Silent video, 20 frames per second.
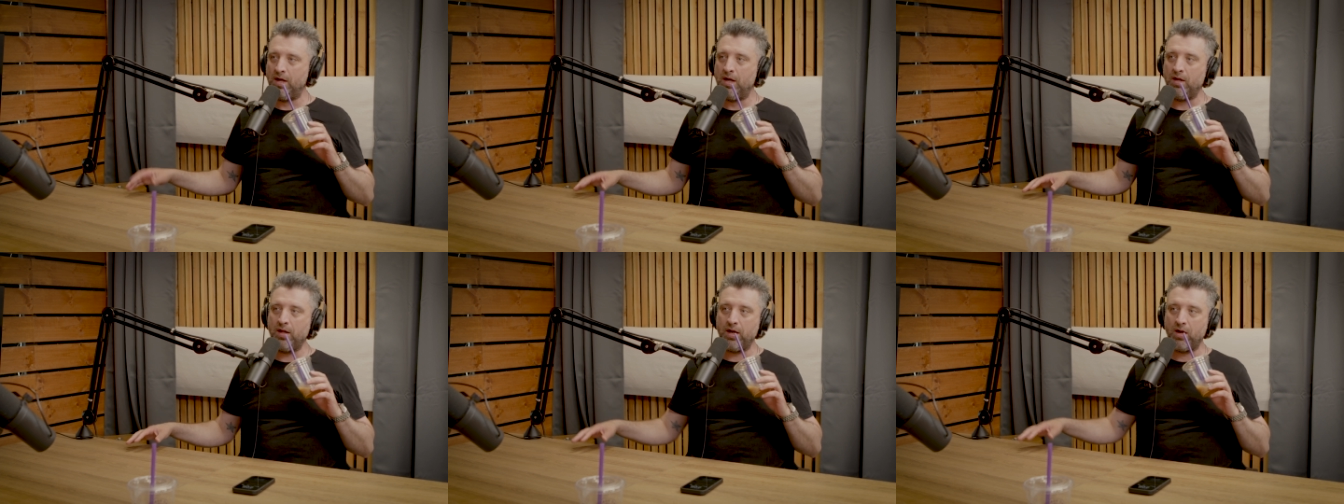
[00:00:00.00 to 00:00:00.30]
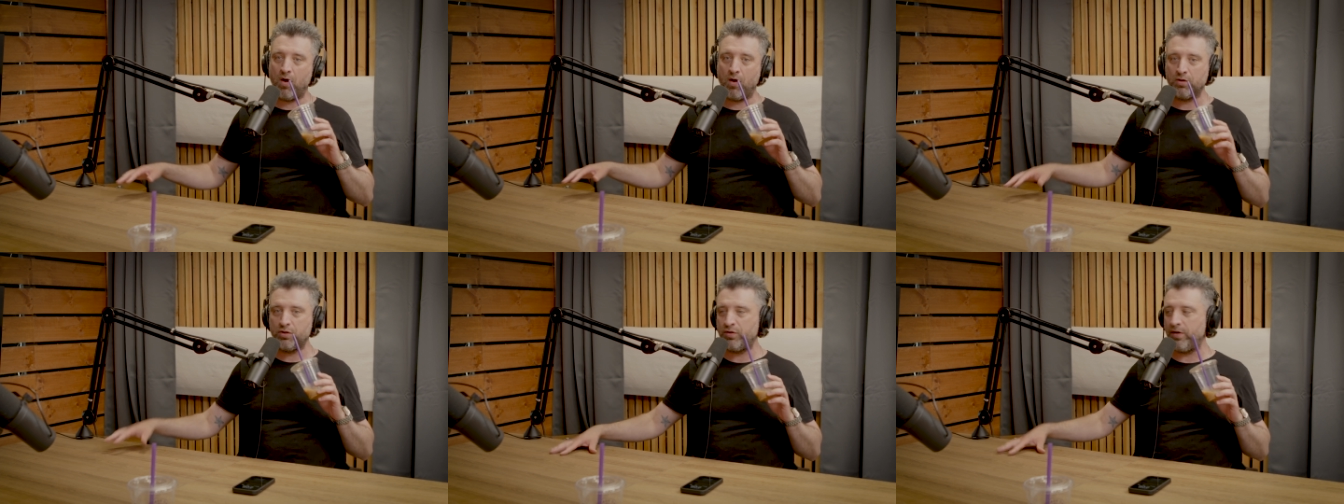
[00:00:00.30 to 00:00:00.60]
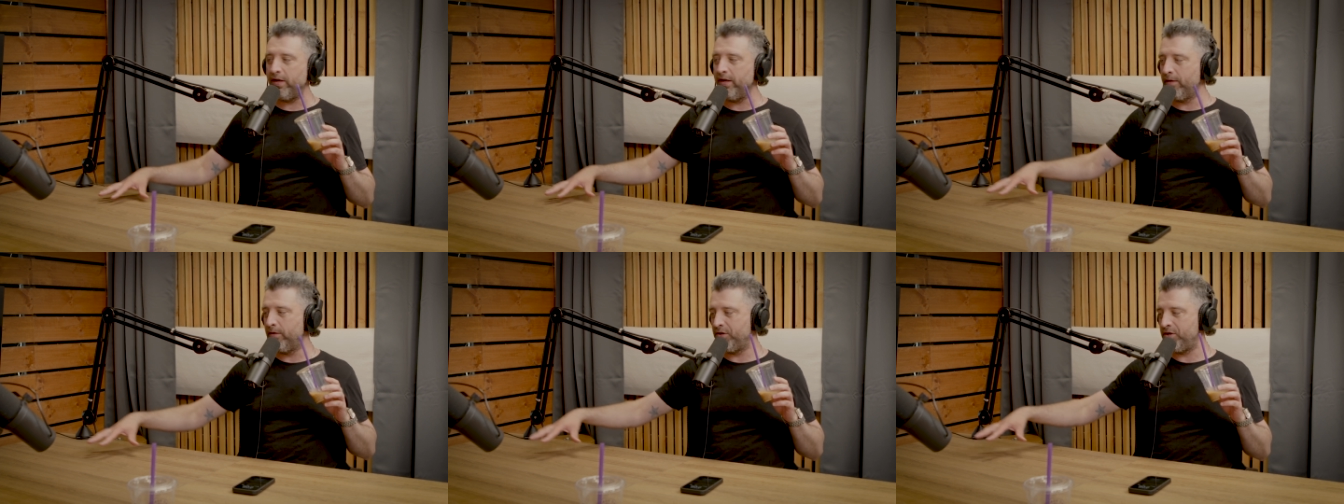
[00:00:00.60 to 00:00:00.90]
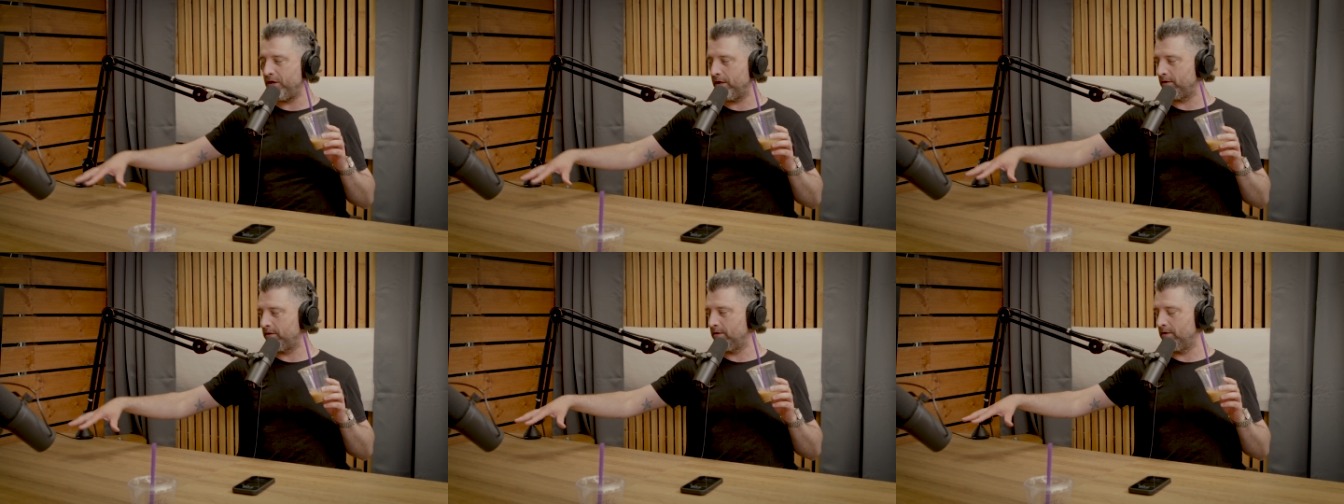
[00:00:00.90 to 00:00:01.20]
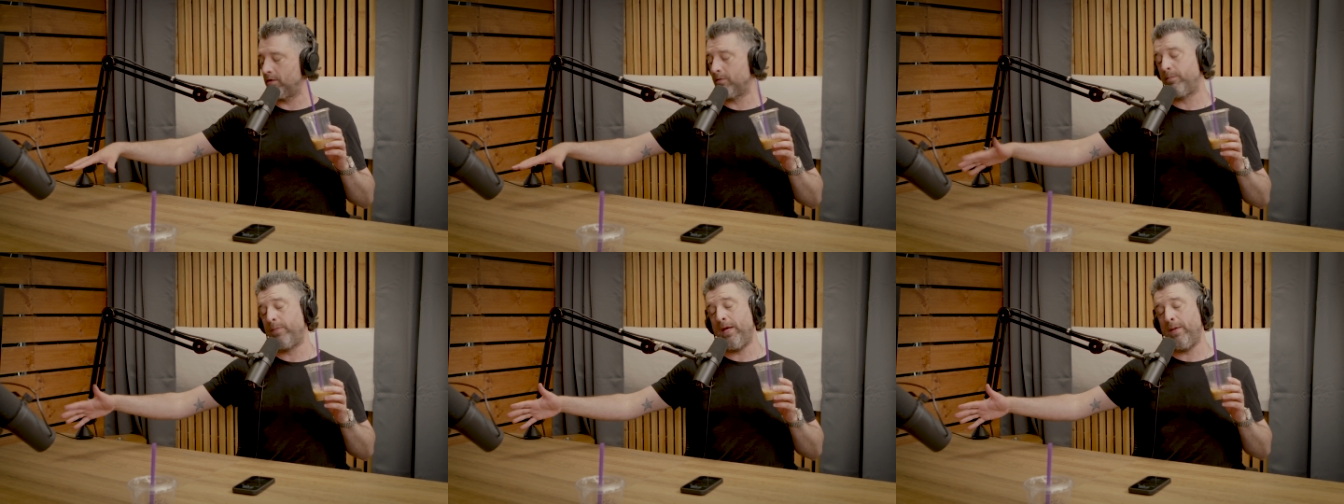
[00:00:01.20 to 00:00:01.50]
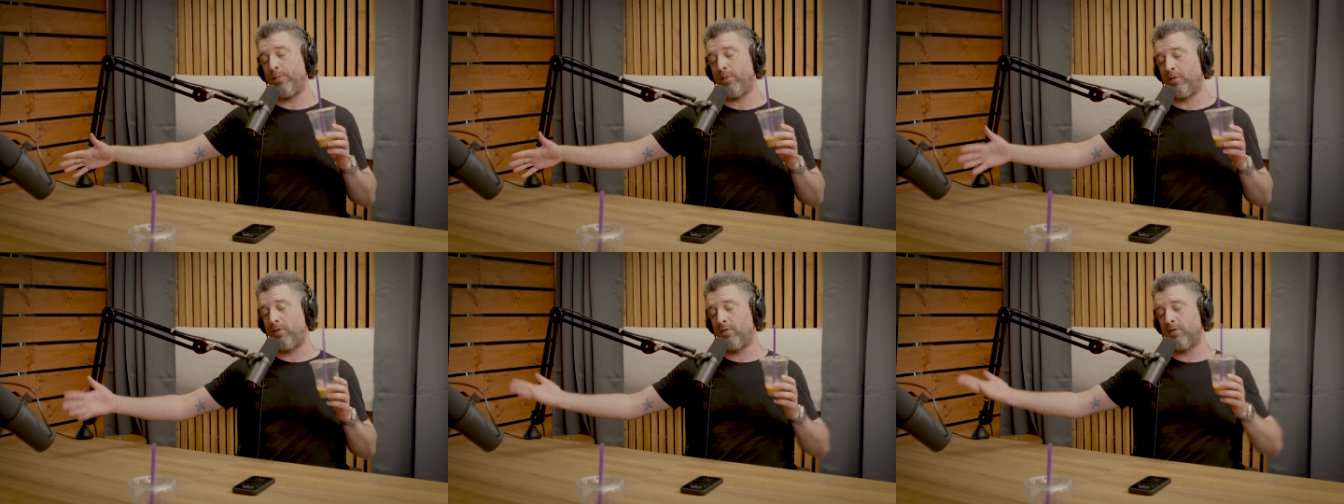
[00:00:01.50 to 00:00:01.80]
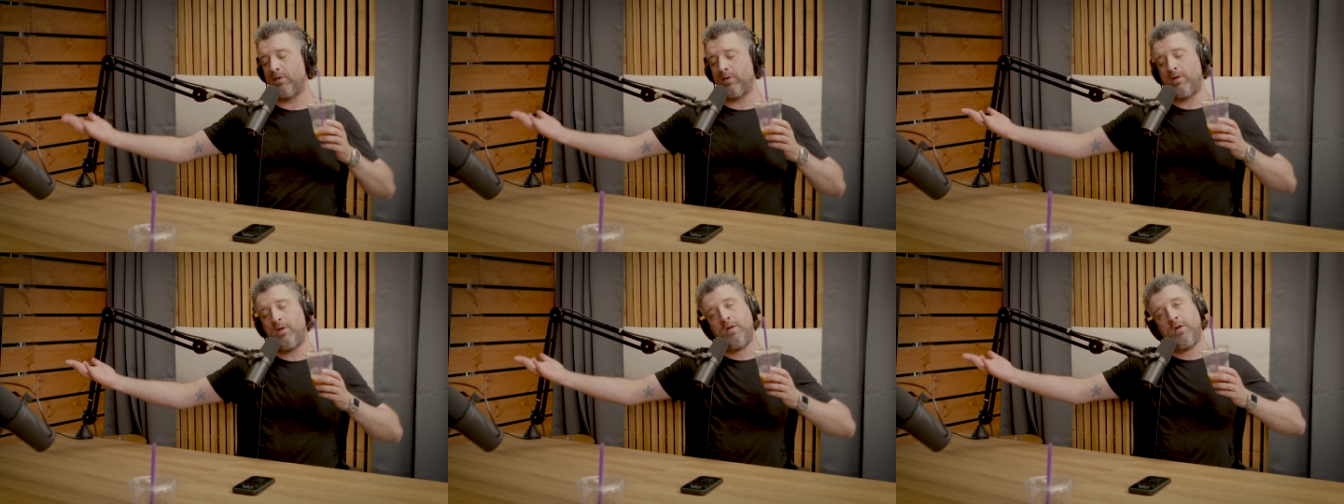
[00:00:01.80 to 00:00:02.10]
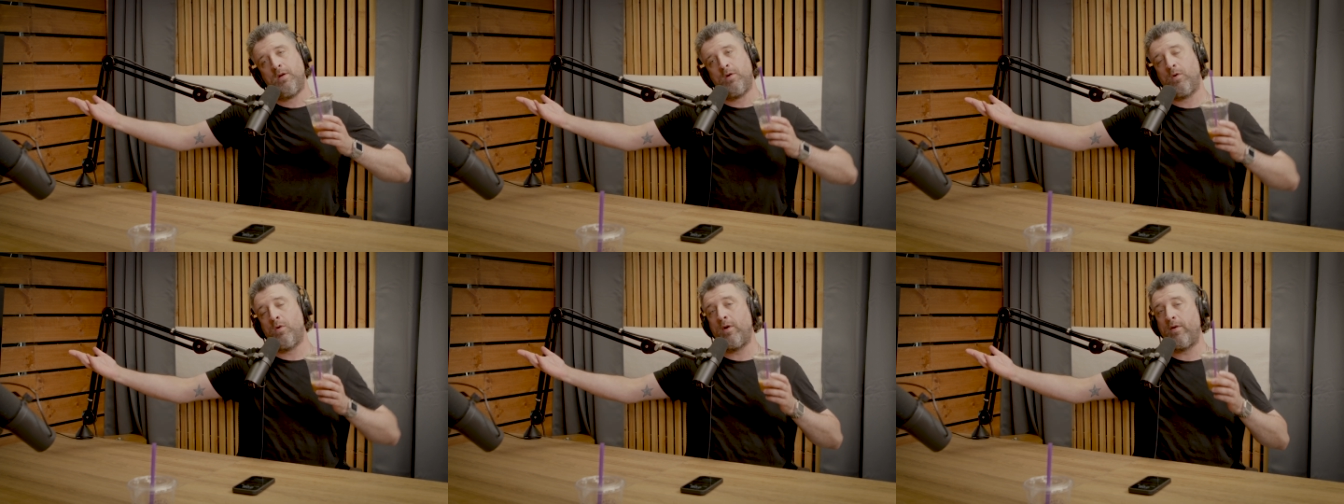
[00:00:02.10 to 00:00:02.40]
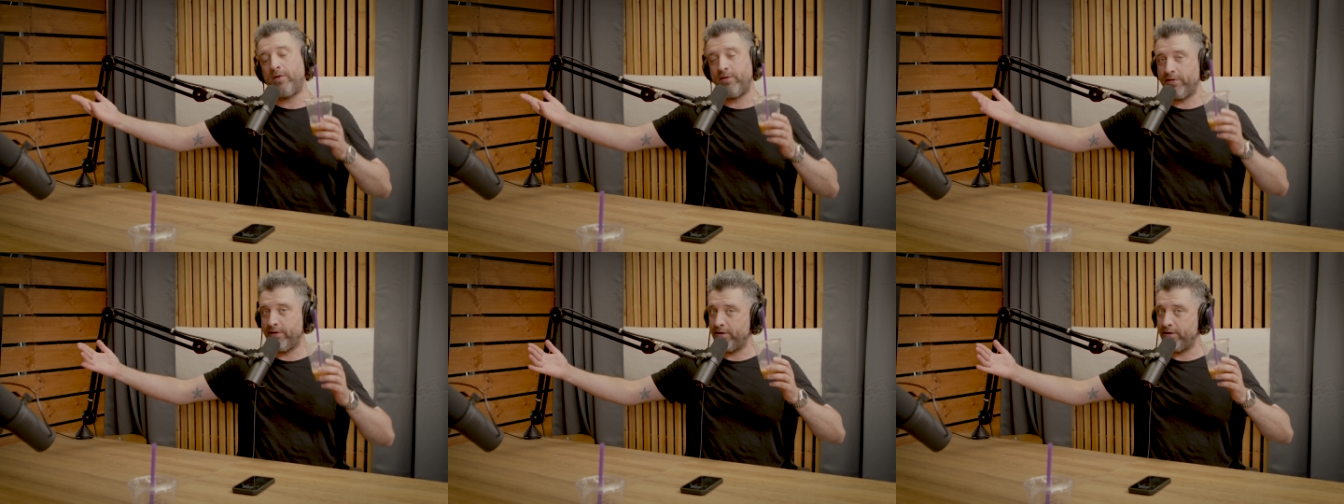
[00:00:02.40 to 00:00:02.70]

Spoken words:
Like Australian chicks, people, whoever you're